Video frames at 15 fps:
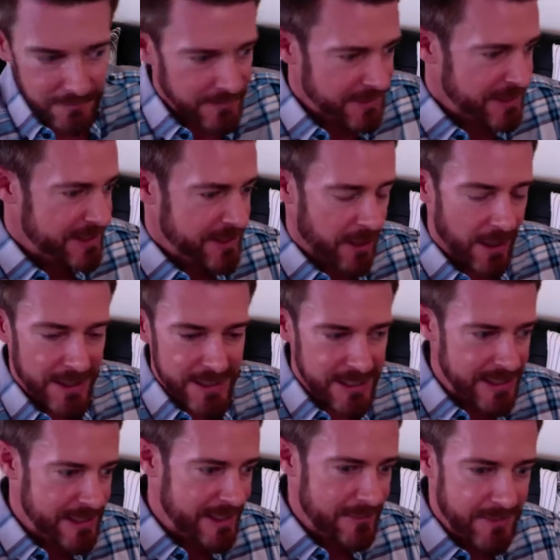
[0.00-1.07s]
for the signs
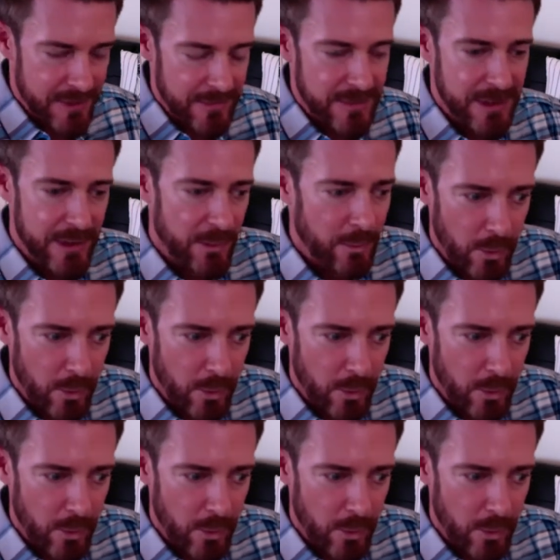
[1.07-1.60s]
and symptoms and the